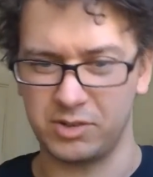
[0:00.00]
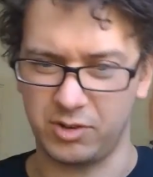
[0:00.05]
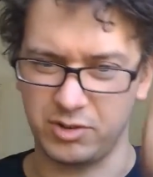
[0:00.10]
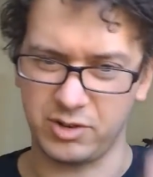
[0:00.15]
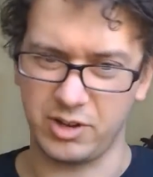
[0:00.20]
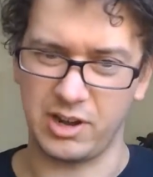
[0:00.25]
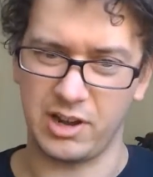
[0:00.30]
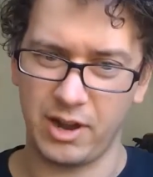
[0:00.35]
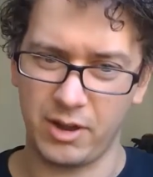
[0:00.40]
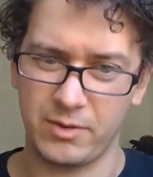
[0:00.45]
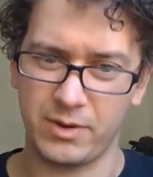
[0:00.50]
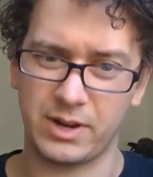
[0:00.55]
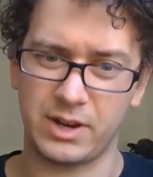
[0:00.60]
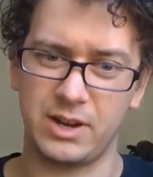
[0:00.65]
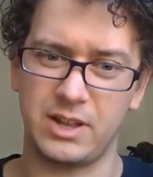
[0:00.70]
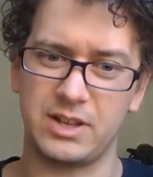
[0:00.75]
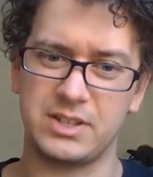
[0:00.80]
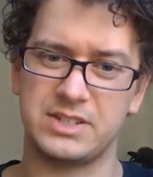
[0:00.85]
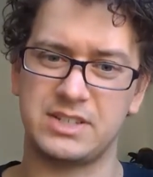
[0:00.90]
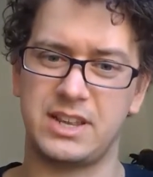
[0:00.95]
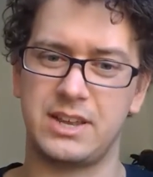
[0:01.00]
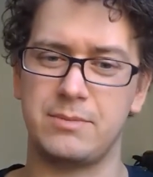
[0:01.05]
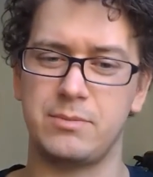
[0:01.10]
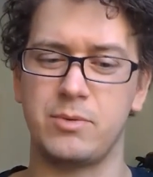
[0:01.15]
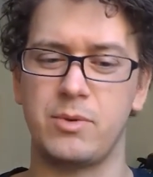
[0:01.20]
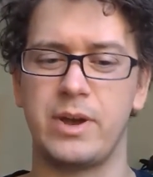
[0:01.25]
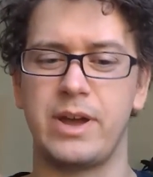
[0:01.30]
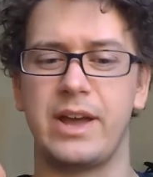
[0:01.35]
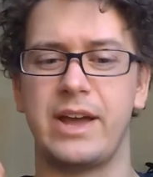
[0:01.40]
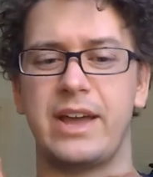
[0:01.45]
not your lower class
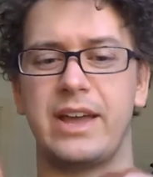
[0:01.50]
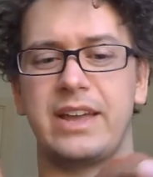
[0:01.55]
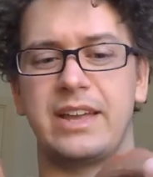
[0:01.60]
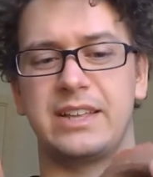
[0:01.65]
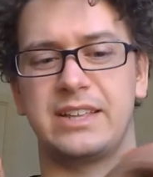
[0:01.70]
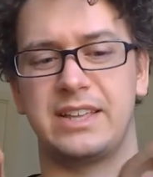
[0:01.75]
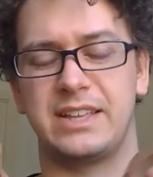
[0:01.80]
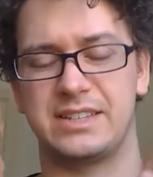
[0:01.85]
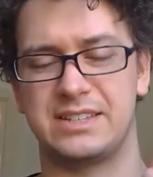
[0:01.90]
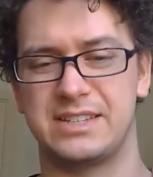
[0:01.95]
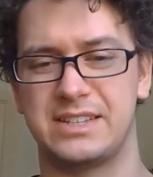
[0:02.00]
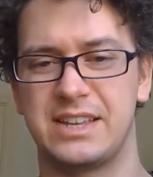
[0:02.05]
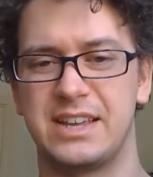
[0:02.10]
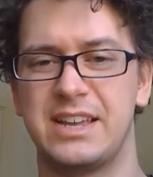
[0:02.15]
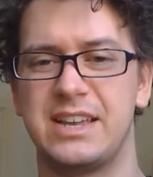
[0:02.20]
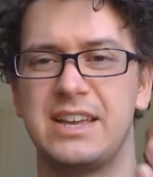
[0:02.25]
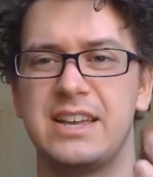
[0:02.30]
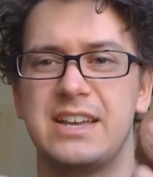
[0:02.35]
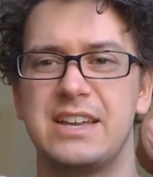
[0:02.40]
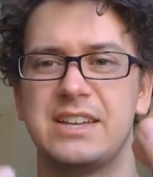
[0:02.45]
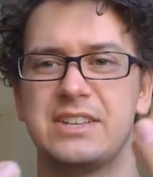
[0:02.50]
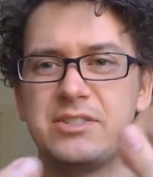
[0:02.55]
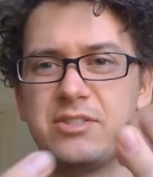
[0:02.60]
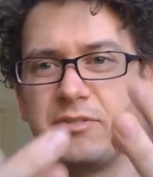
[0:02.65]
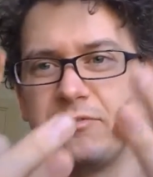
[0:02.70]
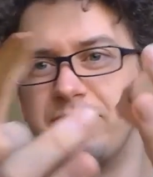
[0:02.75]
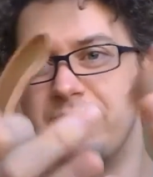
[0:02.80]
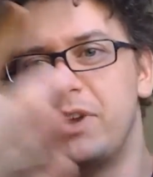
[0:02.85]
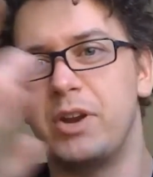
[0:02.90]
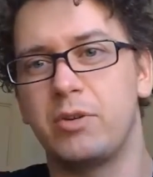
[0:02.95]
tableware. It's
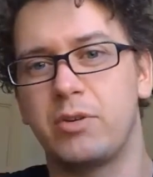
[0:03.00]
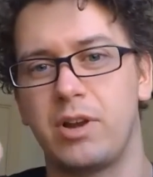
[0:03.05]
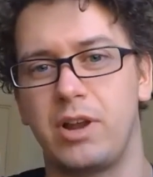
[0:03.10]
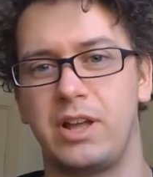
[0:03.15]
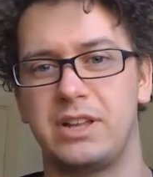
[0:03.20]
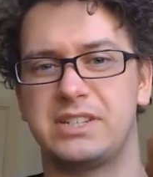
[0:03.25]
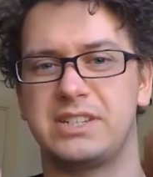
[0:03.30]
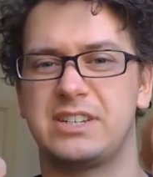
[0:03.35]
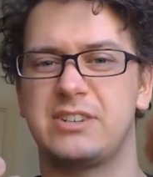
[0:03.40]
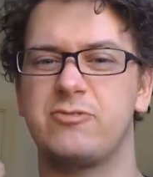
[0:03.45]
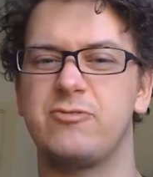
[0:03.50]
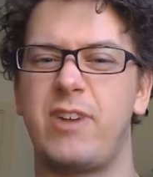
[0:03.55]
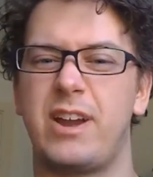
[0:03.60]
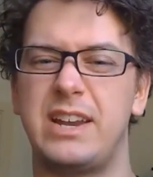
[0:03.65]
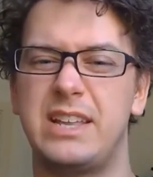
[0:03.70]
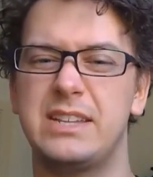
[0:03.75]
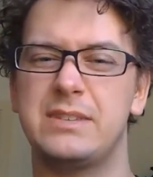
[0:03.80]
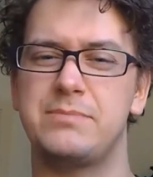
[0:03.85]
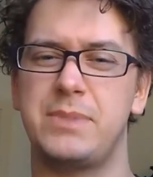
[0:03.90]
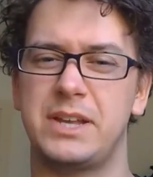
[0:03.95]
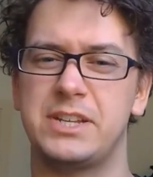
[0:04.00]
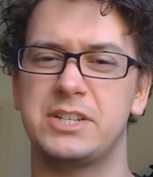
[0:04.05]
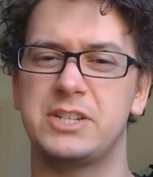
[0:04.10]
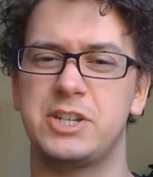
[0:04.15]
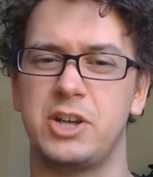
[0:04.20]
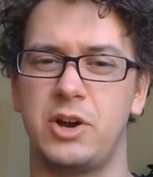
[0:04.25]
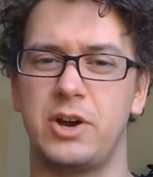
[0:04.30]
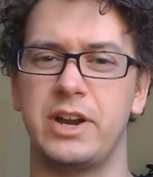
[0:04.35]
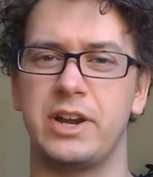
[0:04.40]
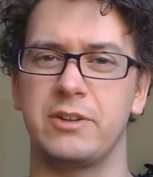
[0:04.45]
sort of middle class. It's granny's best
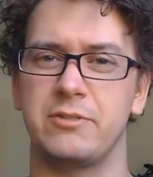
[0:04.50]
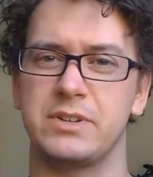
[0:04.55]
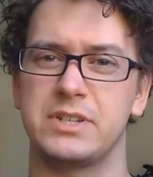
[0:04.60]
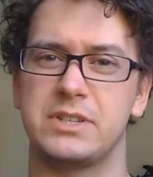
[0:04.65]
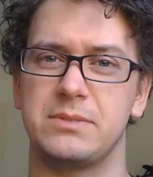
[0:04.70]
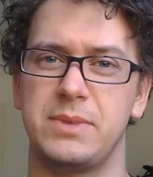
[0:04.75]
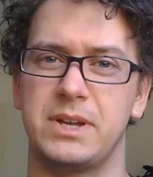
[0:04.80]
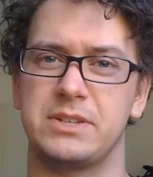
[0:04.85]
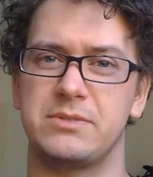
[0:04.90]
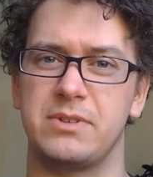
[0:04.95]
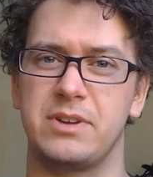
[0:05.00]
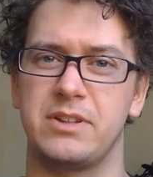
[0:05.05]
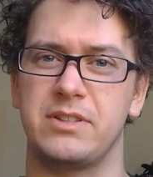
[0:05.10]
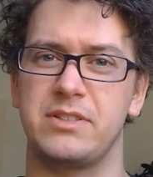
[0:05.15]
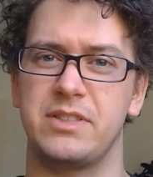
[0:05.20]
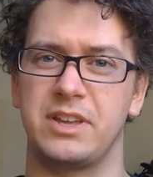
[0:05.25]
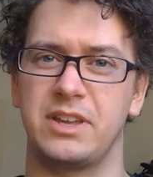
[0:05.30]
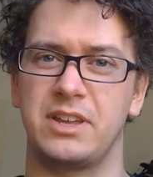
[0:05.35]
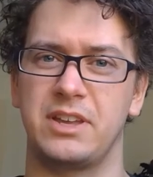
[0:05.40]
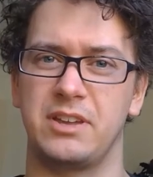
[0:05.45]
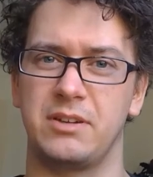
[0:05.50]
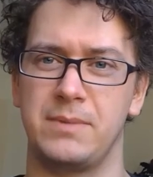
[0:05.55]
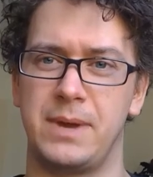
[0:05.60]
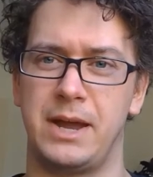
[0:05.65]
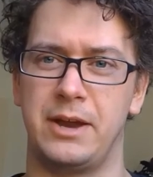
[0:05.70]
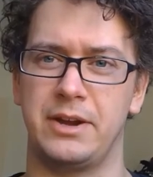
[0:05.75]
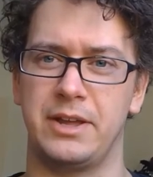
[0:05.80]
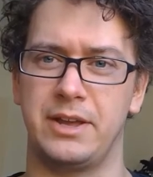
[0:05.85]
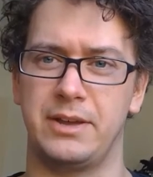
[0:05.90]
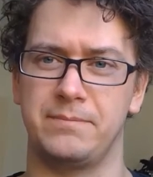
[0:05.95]
china is the best way of thinking
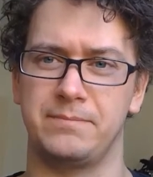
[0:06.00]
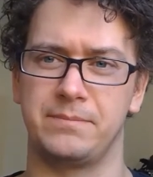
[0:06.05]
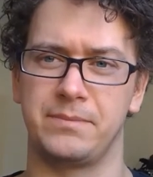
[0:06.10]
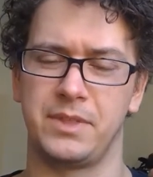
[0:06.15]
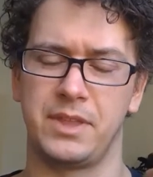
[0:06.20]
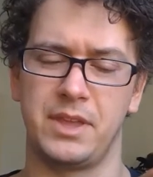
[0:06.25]
about it.